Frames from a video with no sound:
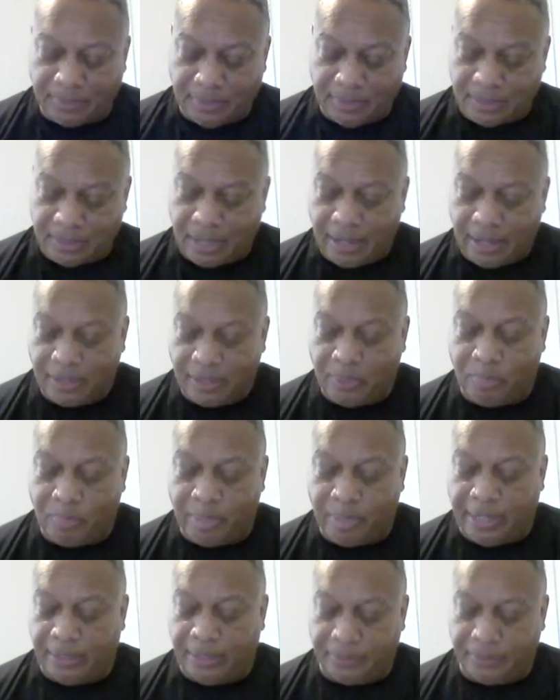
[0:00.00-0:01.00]
talk
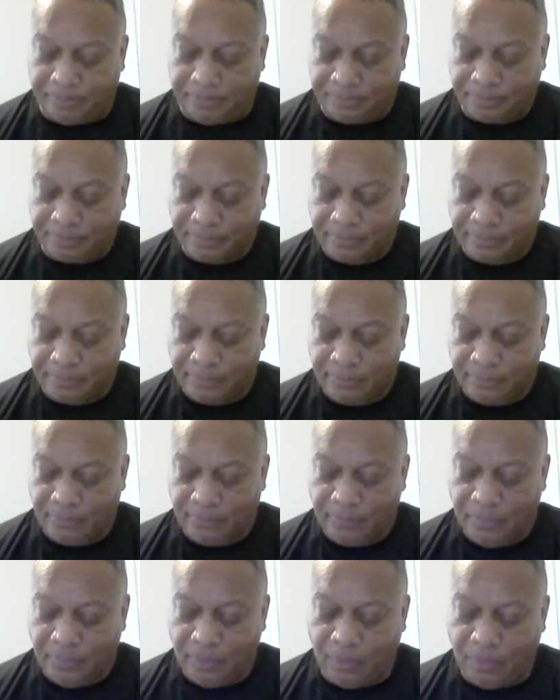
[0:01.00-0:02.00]
about,
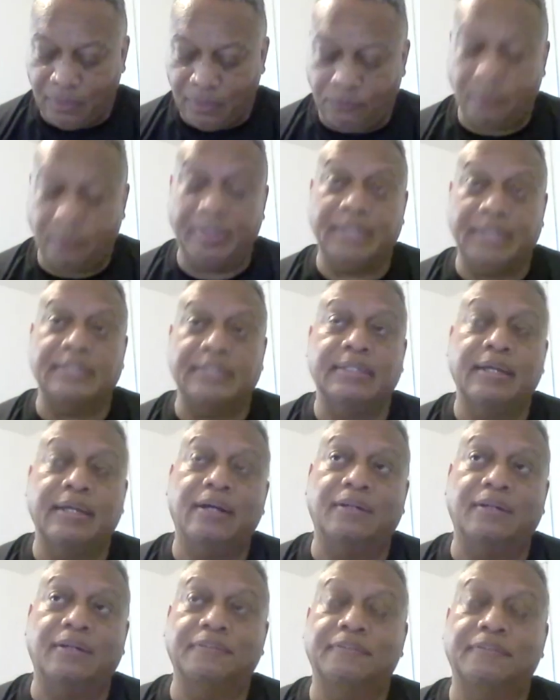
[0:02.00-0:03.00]
for
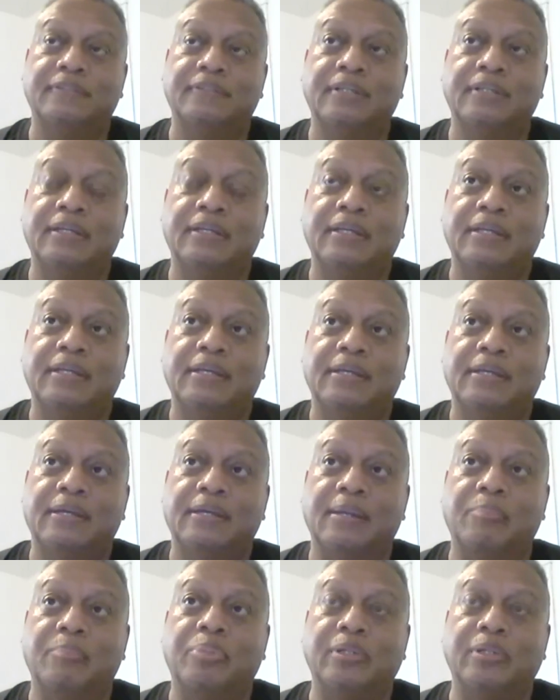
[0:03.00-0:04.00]
myself
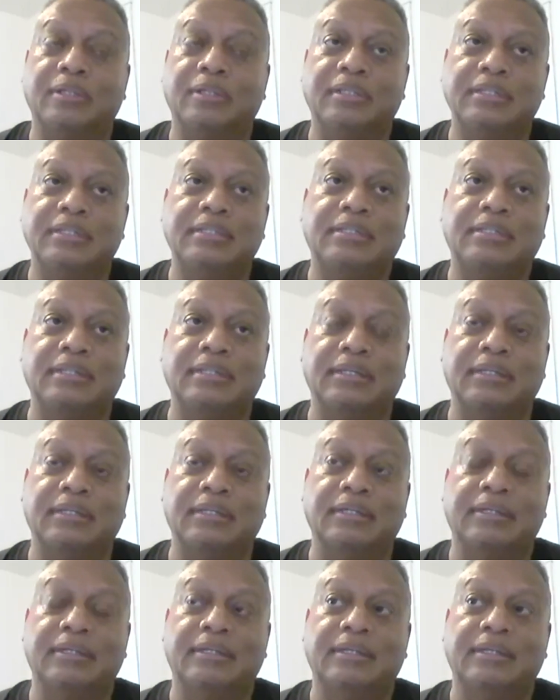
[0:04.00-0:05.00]
and
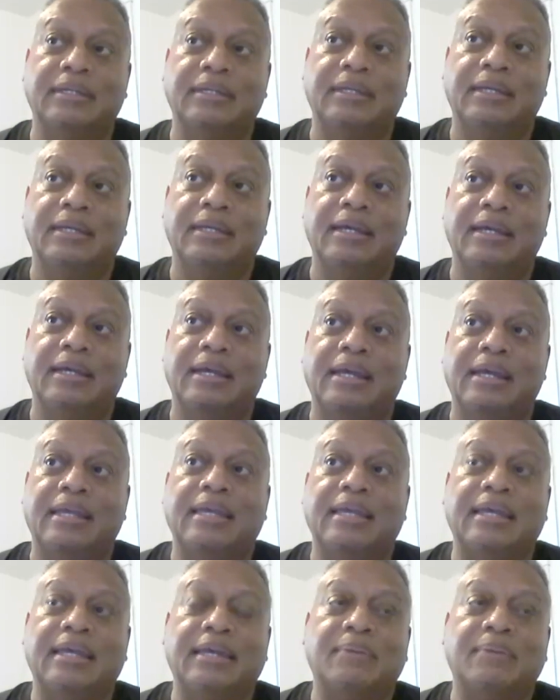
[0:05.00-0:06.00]
policing,
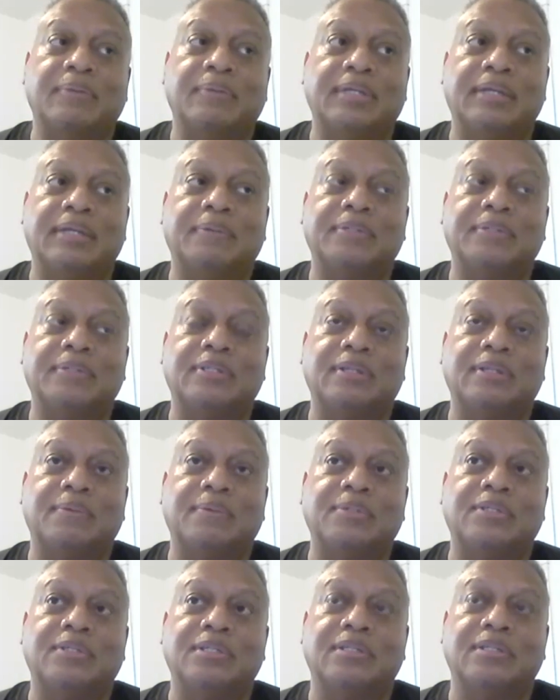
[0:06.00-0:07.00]
it
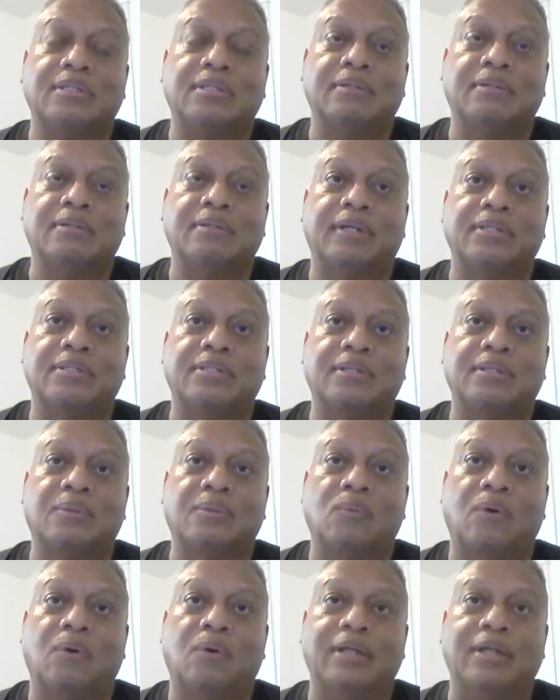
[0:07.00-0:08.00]
was just
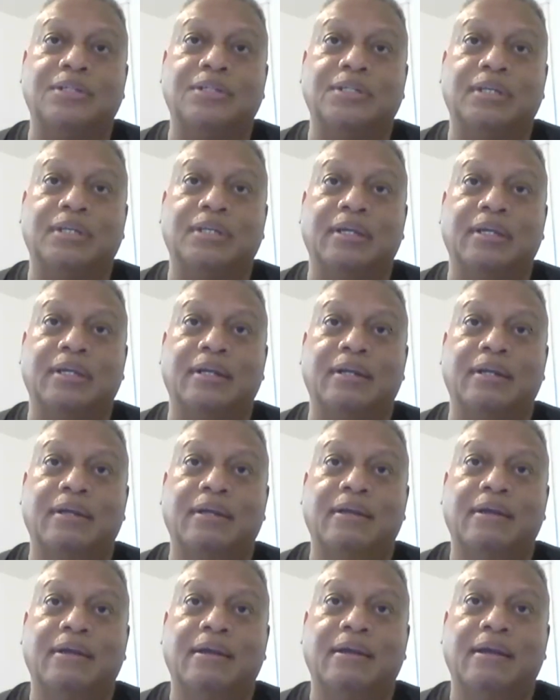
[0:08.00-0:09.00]
interesting watching
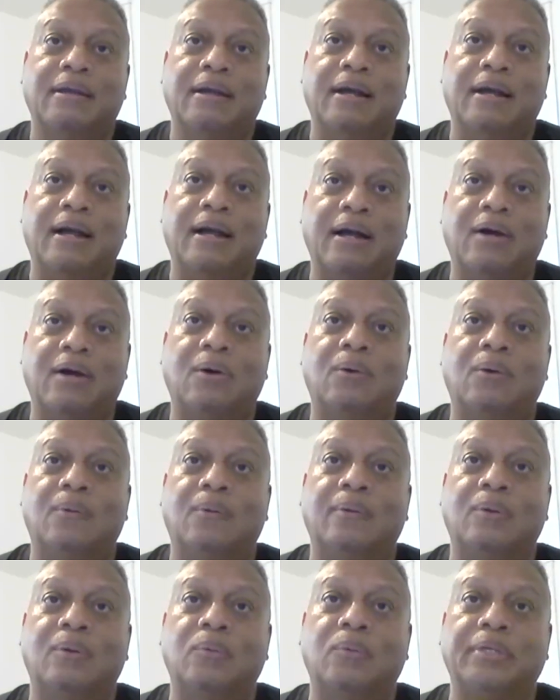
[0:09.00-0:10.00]

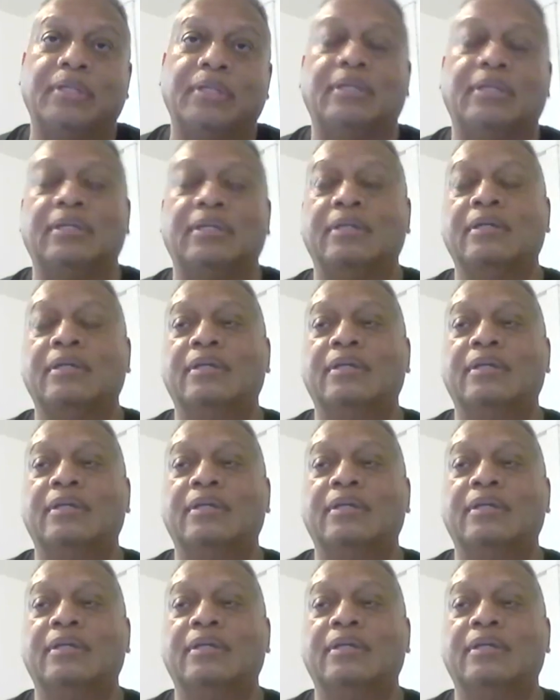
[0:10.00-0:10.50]
how we,